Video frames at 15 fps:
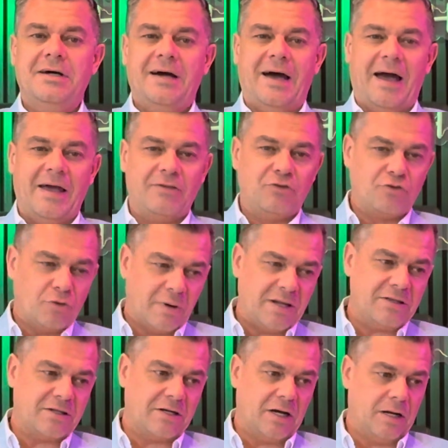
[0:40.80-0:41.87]
And you're
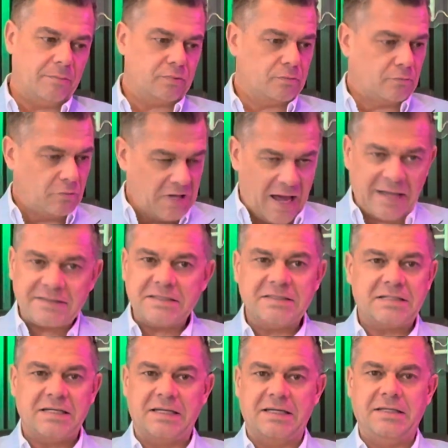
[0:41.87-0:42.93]
ending up reacting
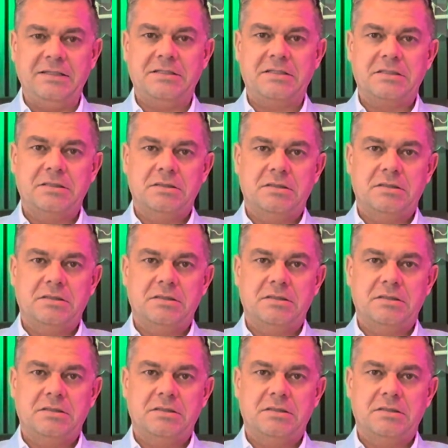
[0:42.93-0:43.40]
to leads,